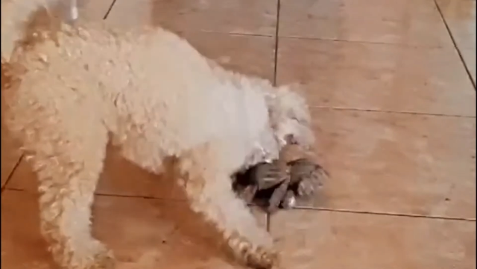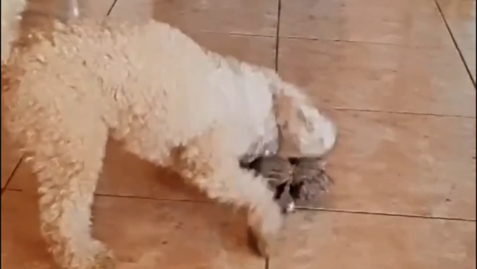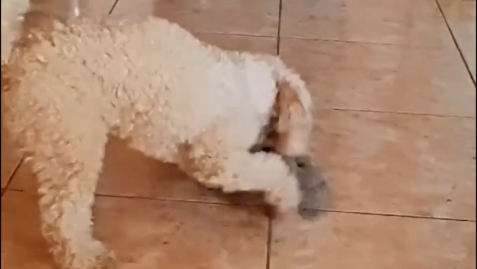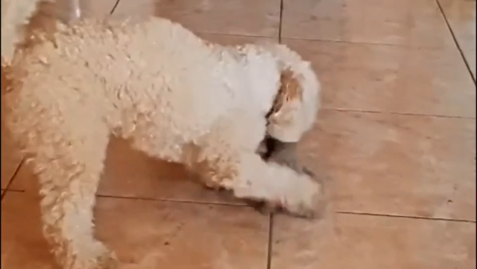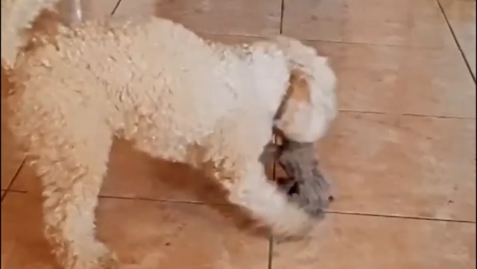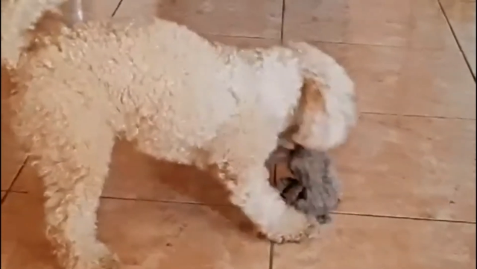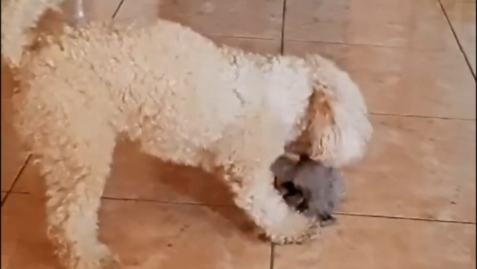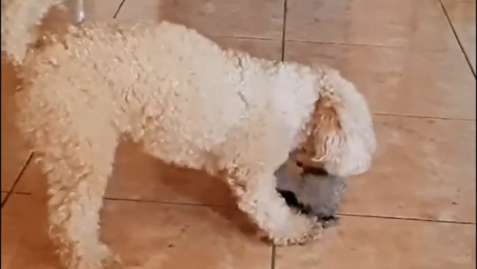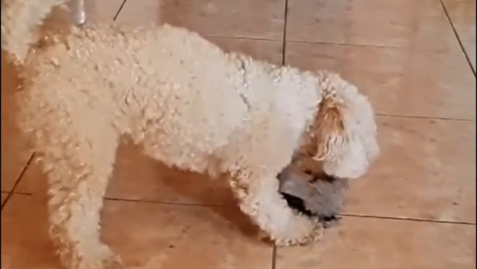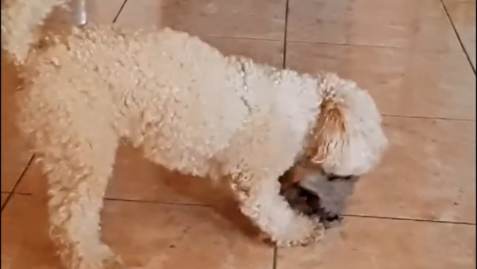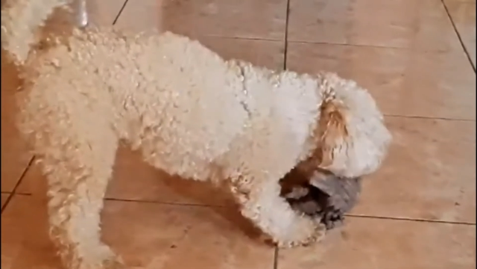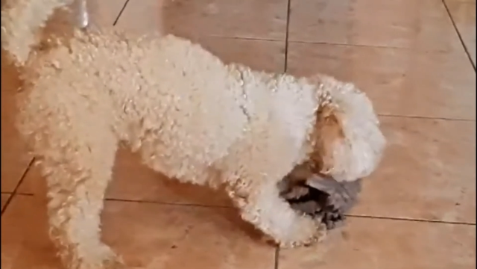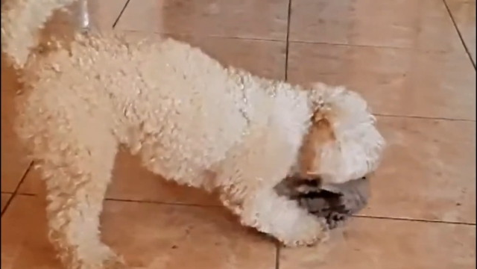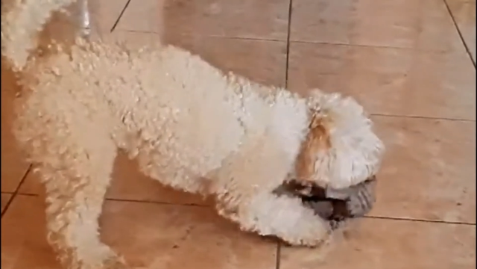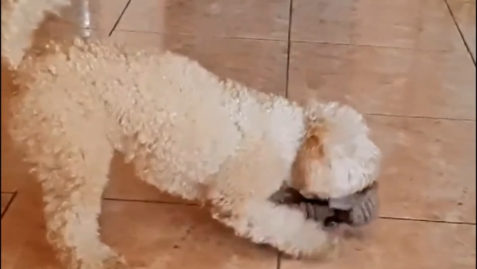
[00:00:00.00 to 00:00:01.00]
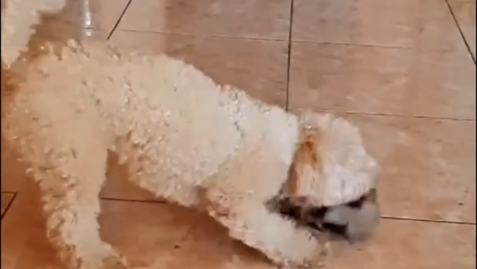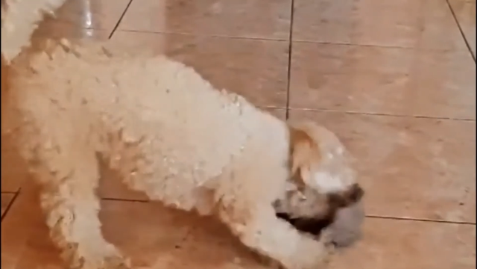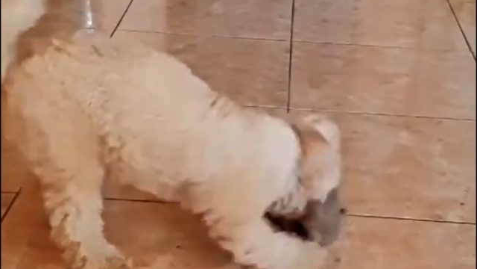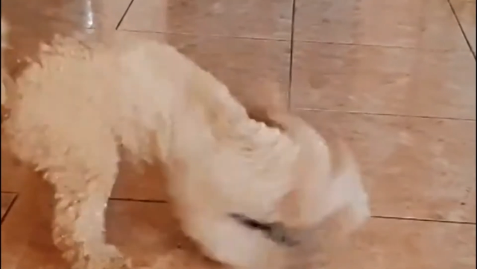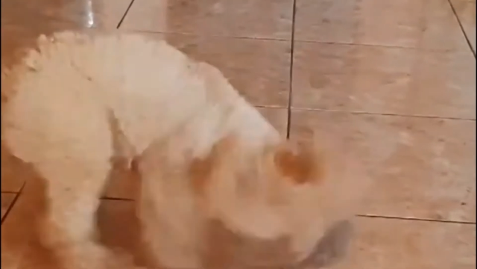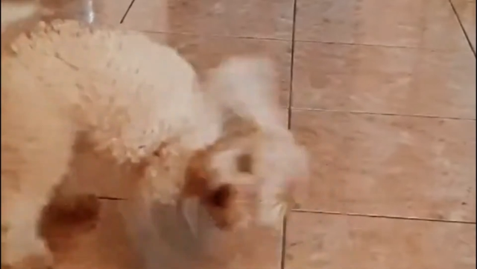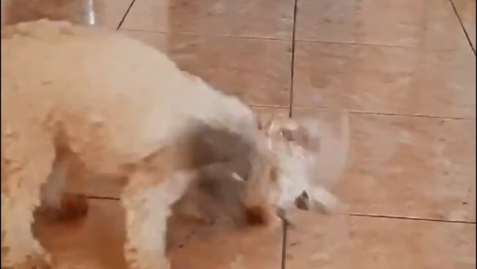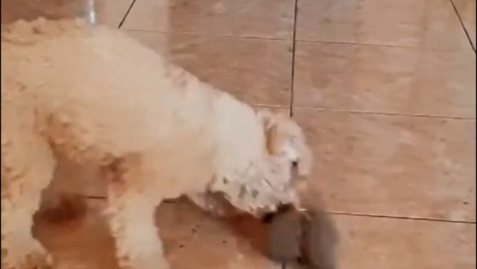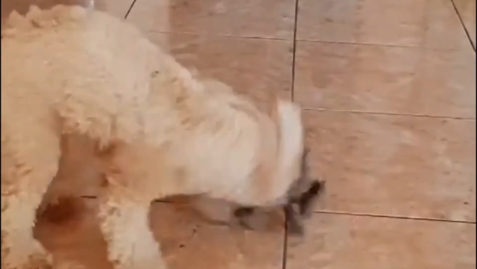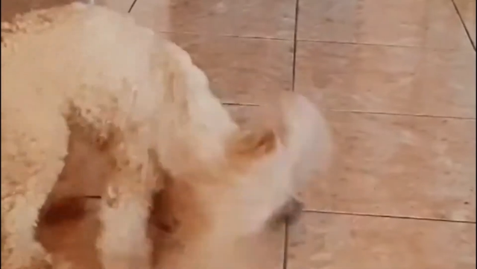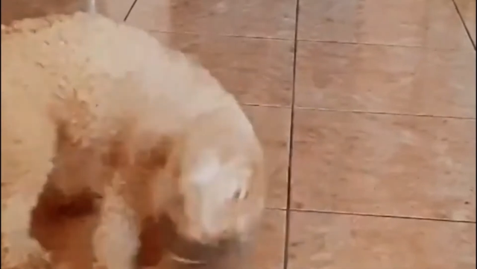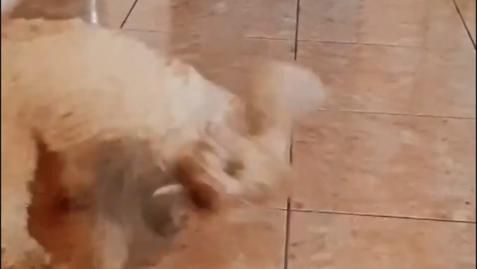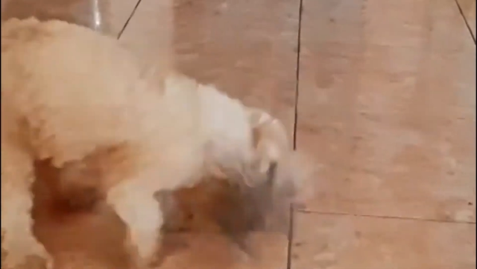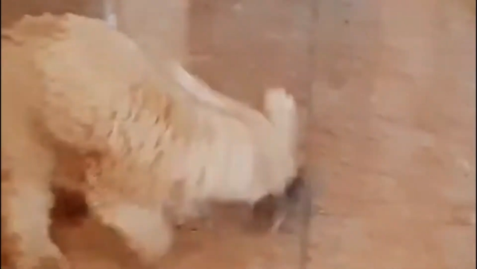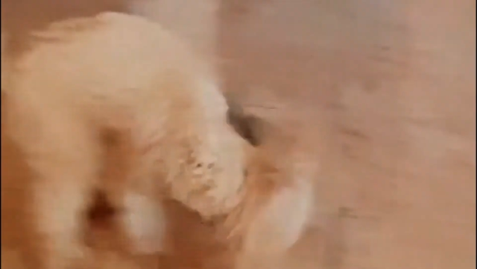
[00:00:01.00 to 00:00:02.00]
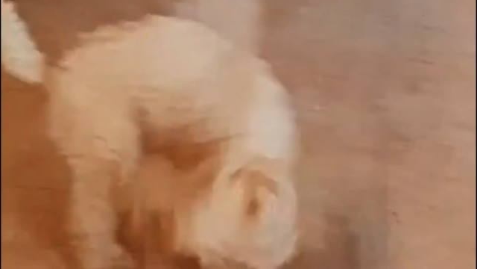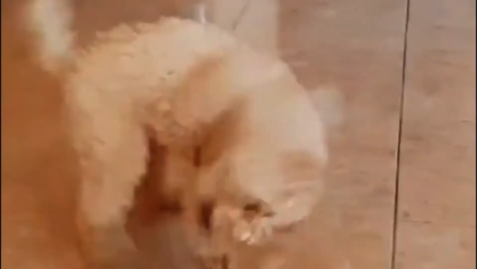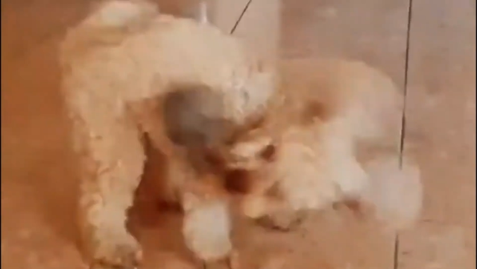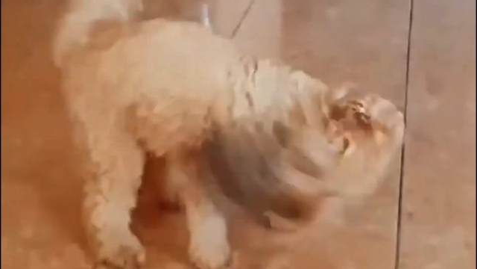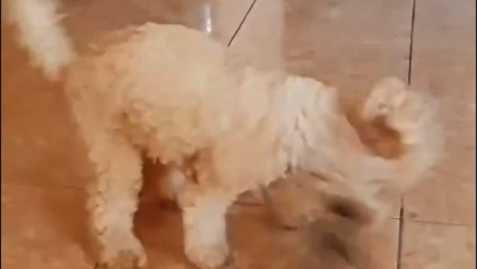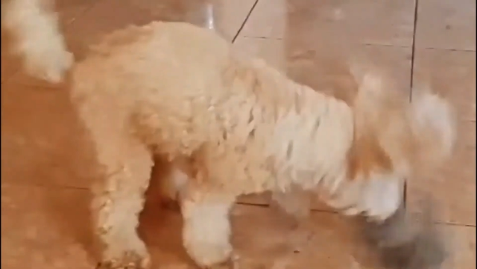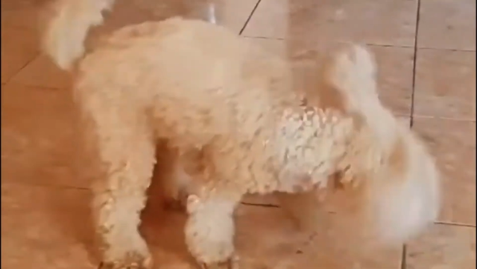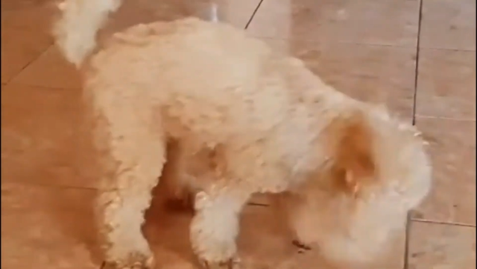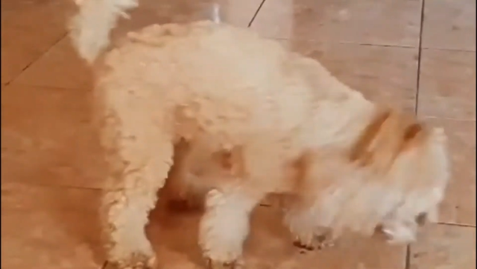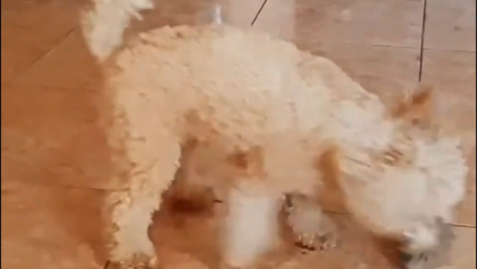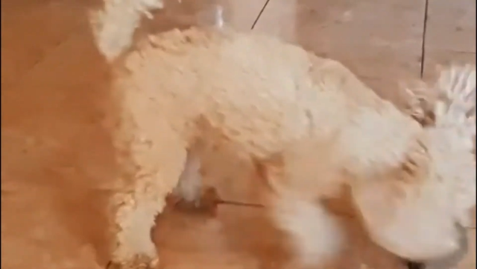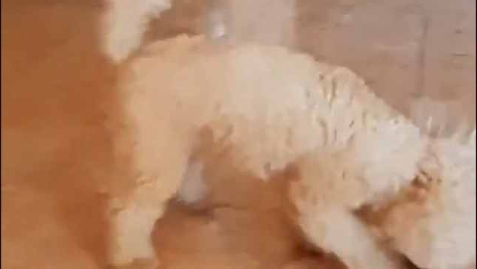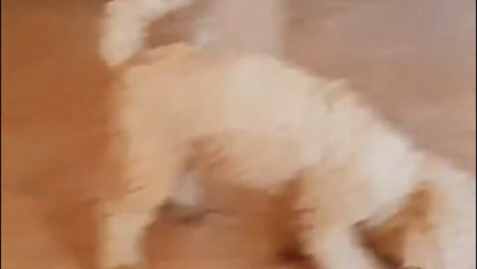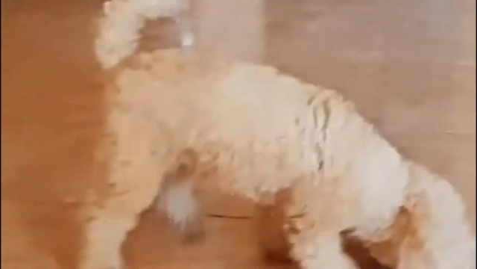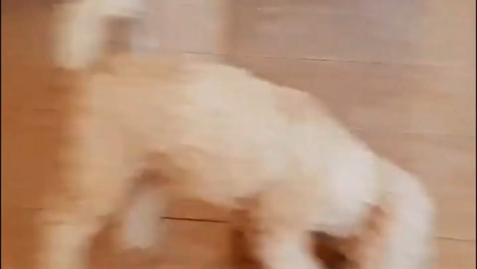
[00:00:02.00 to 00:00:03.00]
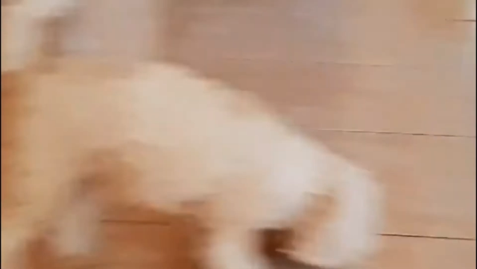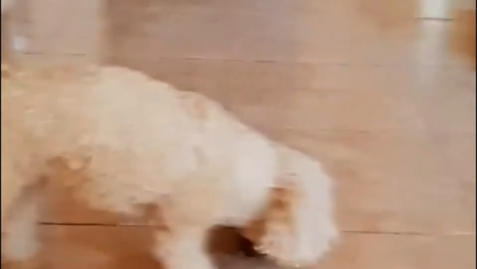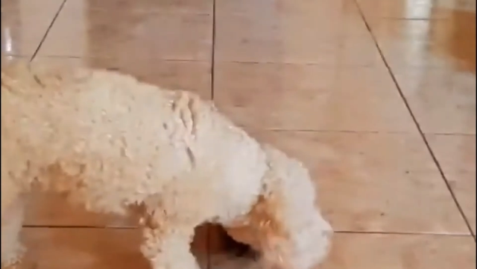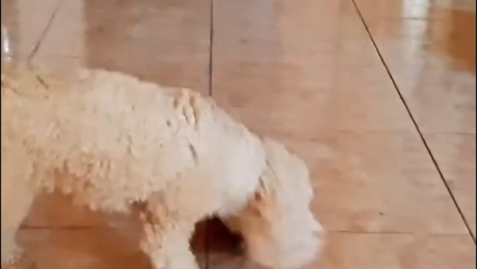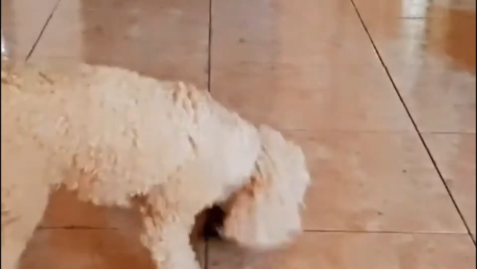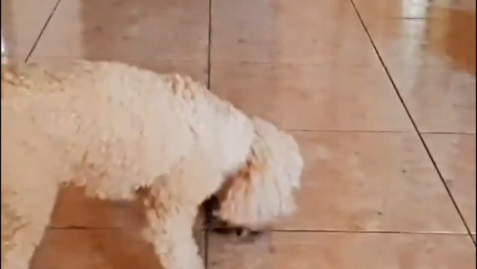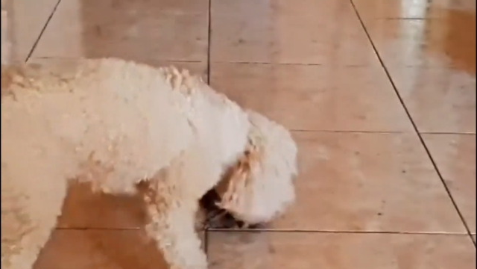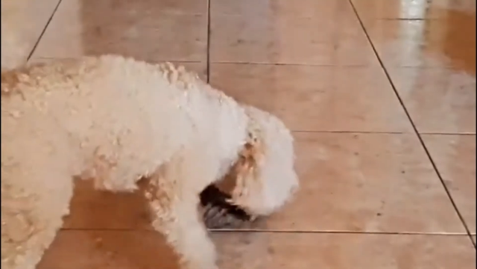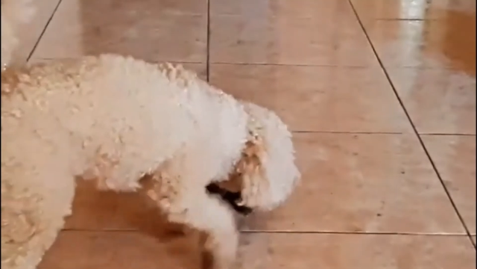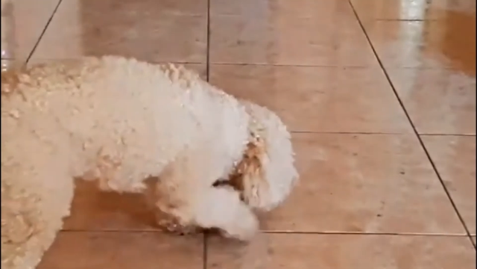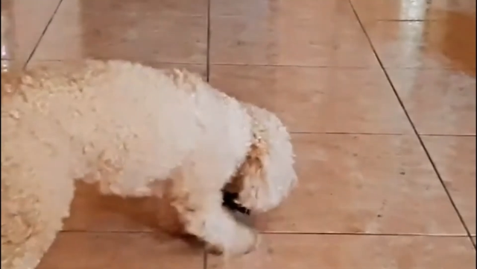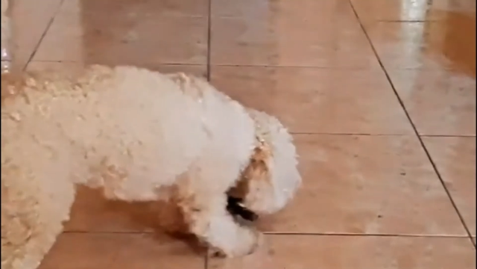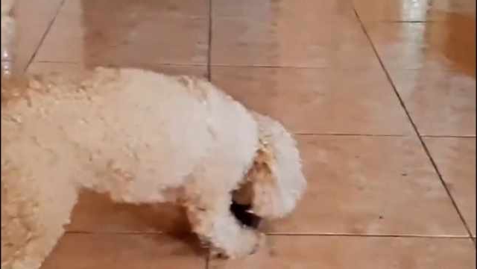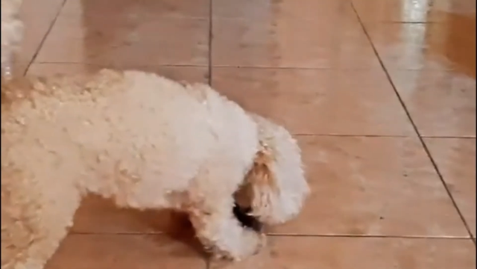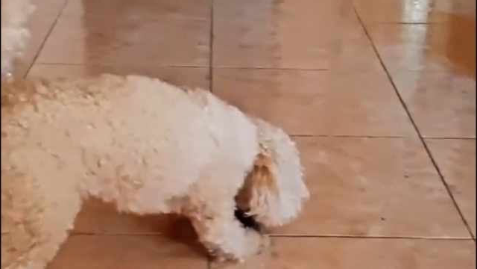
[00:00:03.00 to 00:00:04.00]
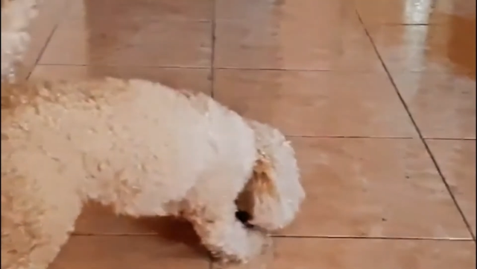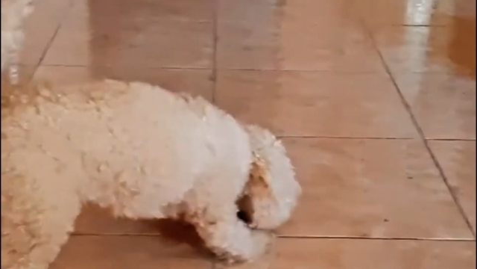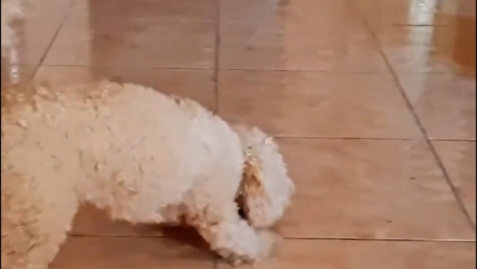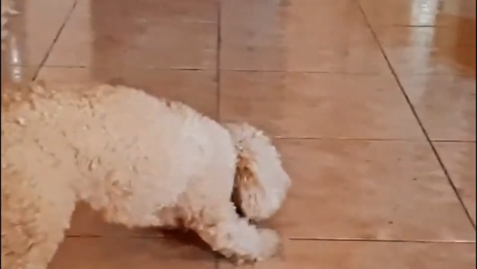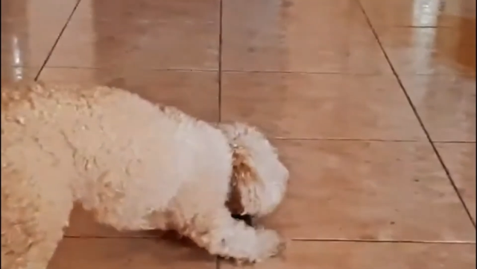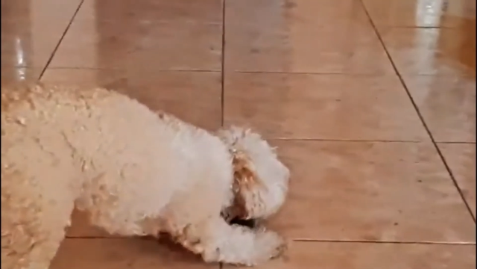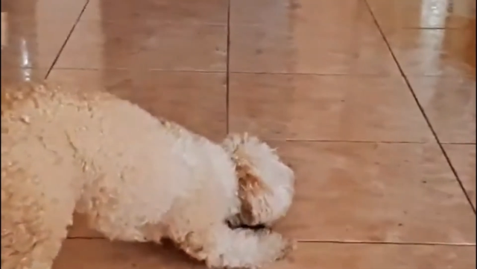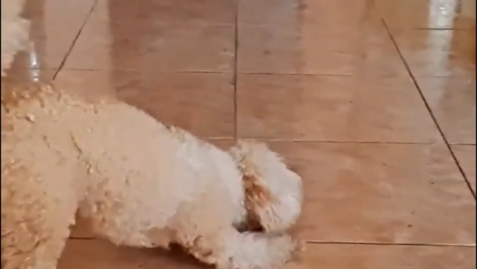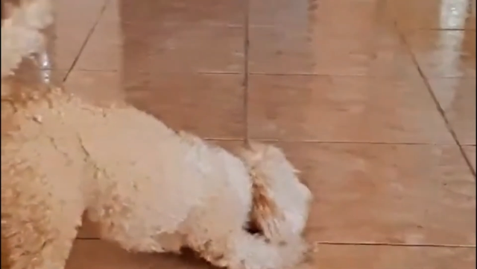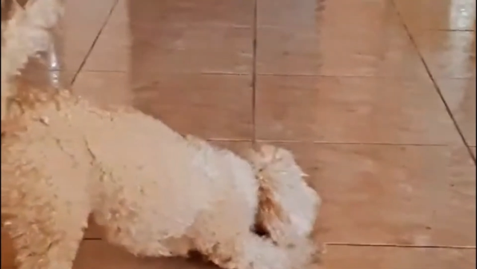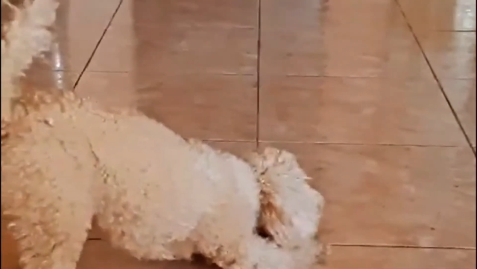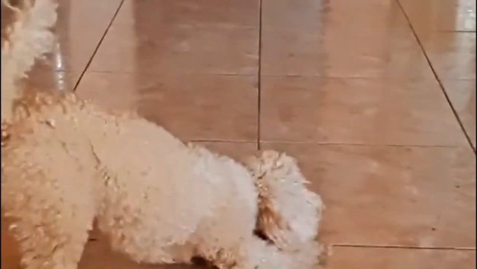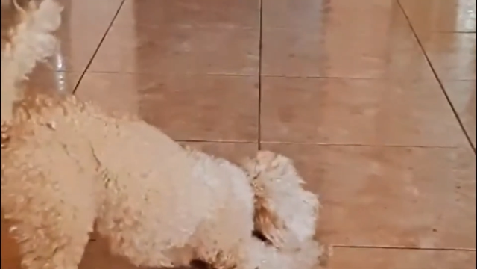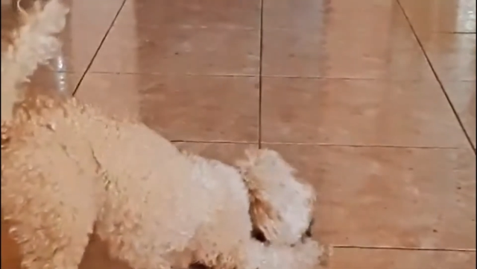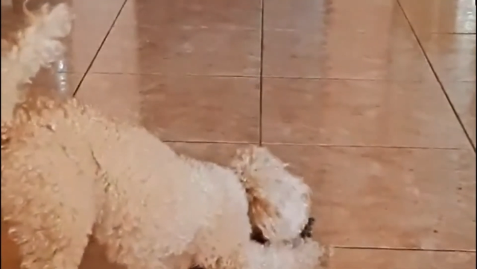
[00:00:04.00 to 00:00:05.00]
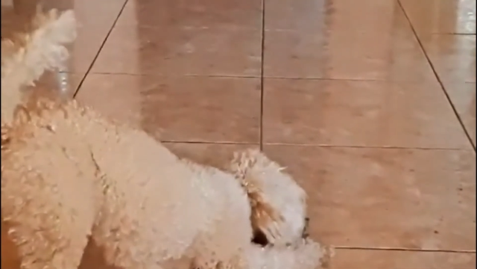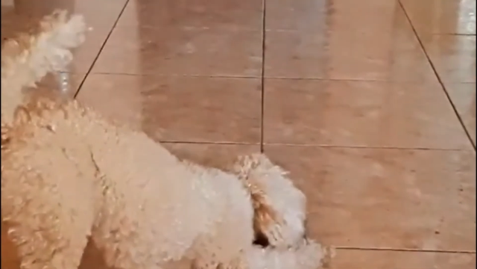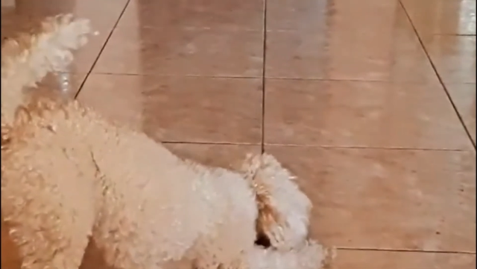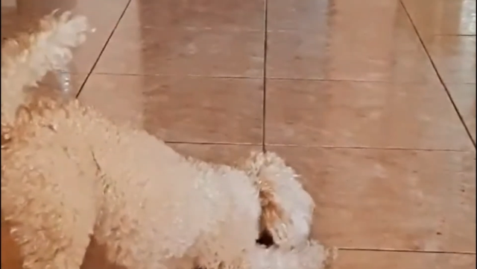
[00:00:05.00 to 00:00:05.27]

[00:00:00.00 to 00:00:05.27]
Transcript: (no speaker visible)